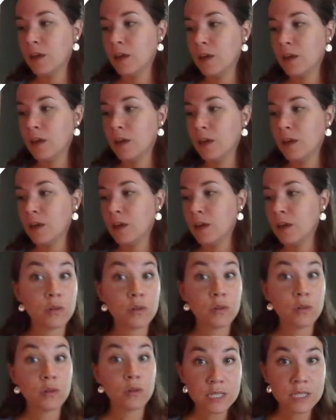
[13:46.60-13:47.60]
So not
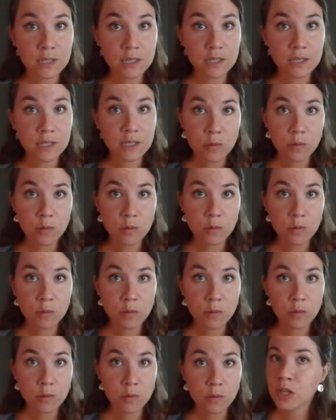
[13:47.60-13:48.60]
only are we seeing storm
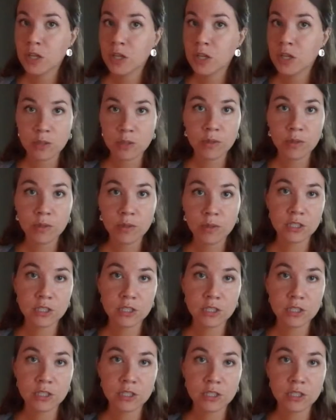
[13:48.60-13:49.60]
surge, gusty winds in
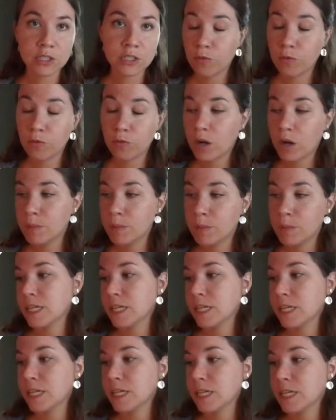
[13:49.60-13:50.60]
general from
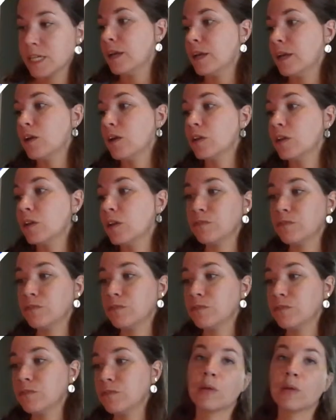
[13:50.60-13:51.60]
Idalia and all that
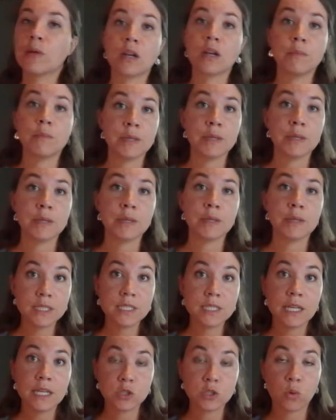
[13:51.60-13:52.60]
flooding rain, we're going to be
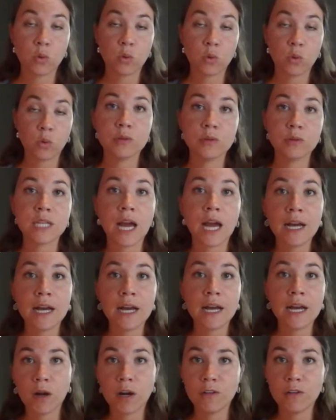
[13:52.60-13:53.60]
seeing tornadoes as
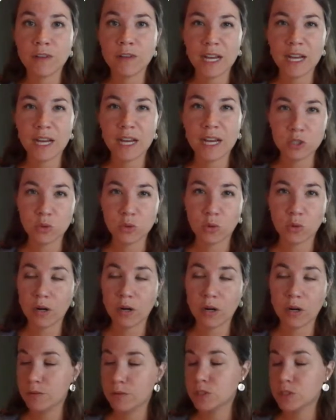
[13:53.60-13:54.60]
well, fast-moving
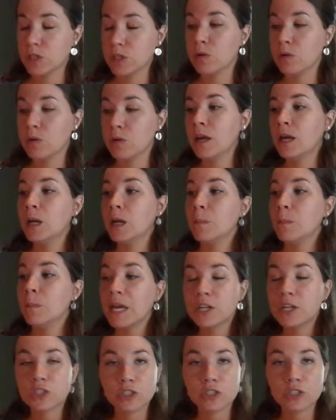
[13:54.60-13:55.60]
tornadoes. So
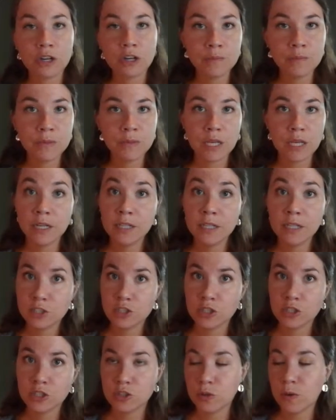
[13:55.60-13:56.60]
make sure, in
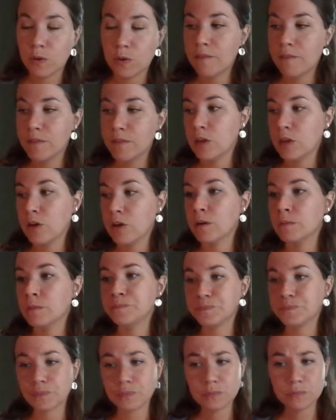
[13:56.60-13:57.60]
addition to having your
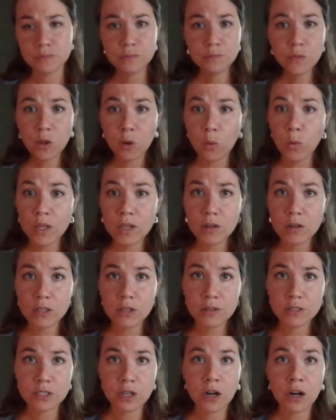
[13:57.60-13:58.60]
weather
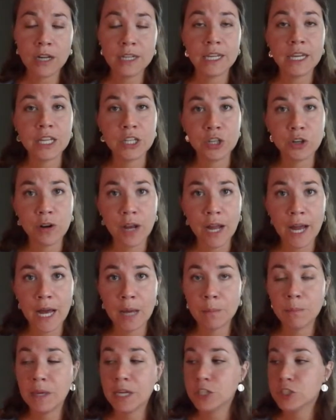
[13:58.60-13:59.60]
alerts on in your
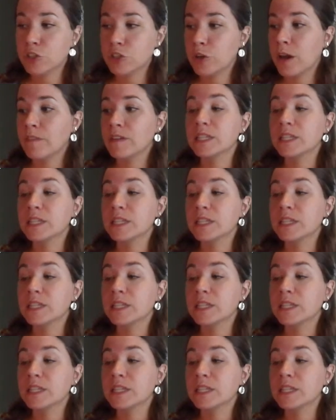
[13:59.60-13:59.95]
app, make sure you have